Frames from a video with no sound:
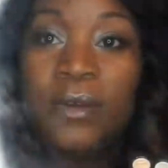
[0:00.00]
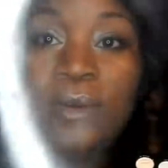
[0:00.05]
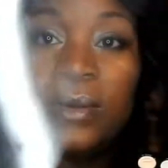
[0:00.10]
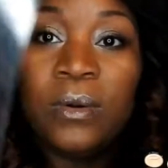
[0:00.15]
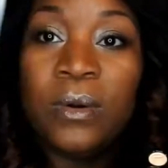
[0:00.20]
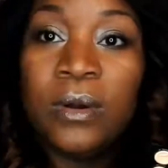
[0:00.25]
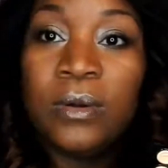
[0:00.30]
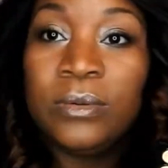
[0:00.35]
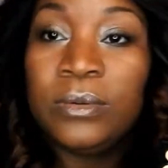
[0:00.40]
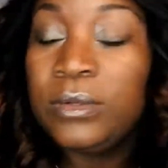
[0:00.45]

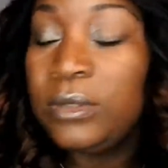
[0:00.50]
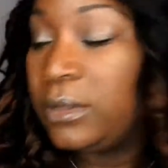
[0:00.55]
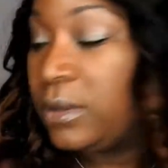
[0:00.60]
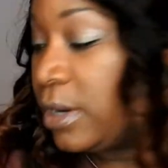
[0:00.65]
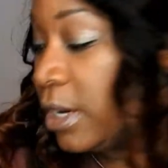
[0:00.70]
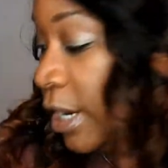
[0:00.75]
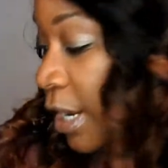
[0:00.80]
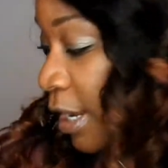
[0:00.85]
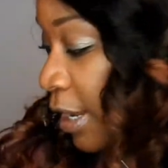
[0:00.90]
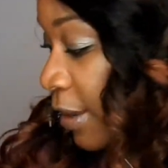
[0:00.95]
gross,
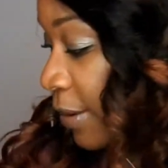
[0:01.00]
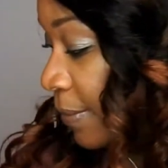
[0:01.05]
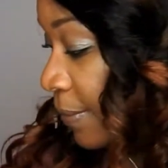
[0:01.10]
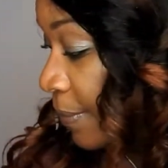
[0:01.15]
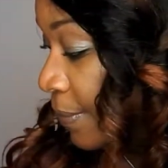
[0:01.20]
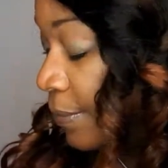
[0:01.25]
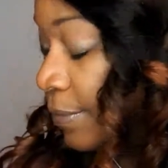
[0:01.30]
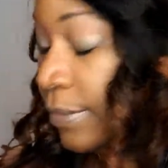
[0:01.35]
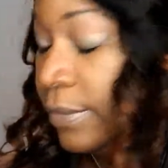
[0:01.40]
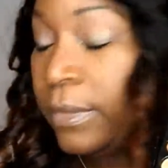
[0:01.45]
right?
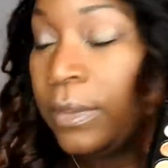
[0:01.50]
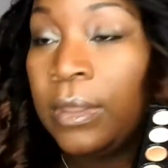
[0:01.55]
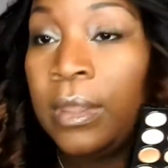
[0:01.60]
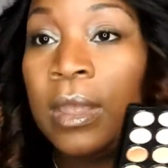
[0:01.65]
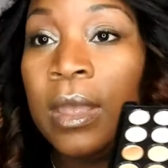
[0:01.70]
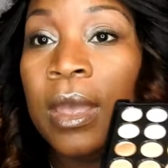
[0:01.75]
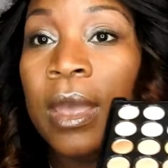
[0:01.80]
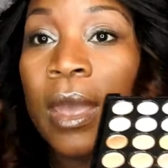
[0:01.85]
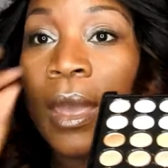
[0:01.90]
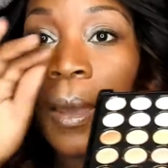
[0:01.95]

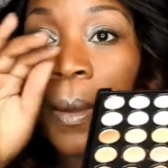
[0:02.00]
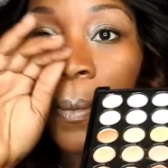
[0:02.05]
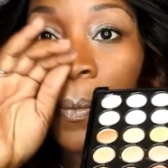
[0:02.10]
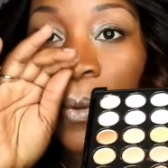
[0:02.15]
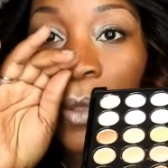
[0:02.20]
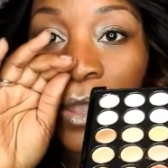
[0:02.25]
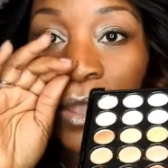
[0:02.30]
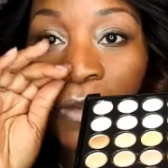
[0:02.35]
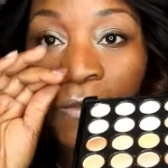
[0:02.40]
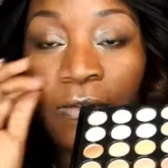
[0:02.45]

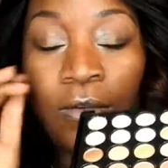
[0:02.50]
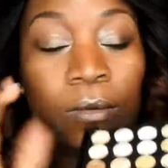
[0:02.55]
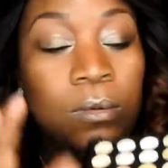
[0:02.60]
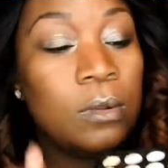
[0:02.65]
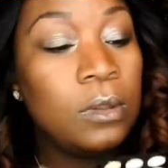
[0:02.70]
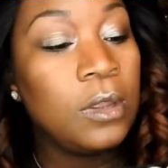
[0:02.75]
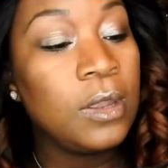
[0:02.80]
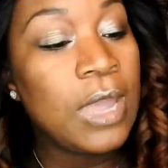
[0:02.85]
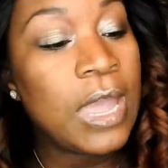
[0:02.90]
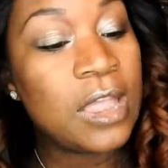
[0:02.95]
But if you
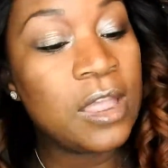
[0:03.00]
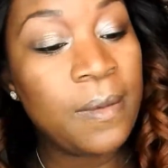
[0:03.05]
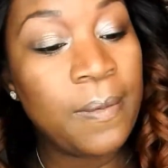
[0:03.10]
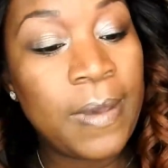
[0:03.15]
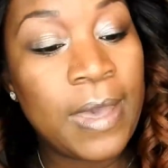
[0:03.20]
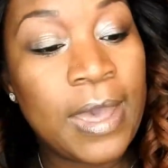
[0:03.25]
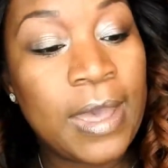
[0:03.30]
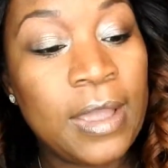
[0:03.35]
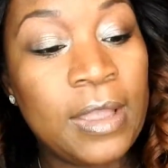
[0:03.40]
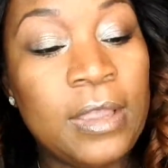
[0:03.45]
look at the
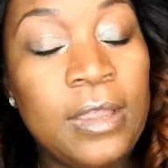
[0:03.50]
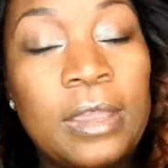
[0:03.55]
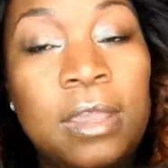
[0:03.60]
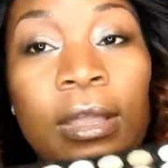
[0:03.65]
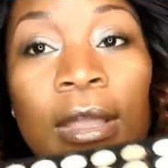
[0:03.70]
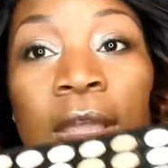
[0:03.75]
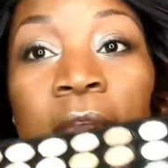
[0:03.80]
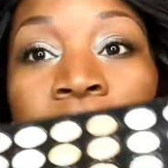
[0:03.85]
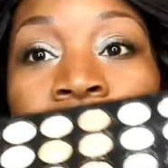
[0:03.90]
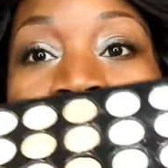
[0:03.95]
palette,
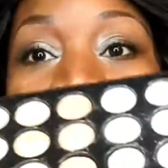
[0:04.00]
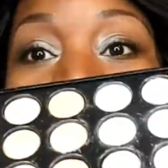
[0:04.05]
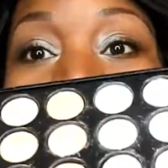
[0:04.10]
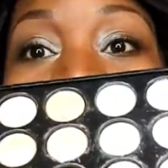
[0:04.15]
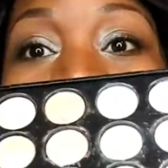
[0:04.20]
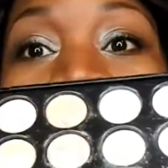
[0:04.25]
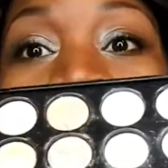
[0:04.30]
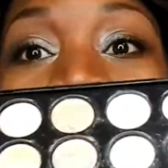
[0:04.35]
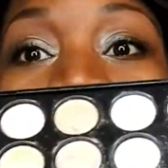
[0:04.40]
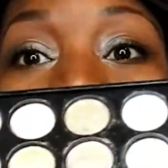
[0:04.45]
it was
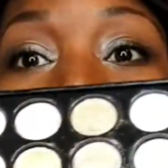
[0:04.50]
barely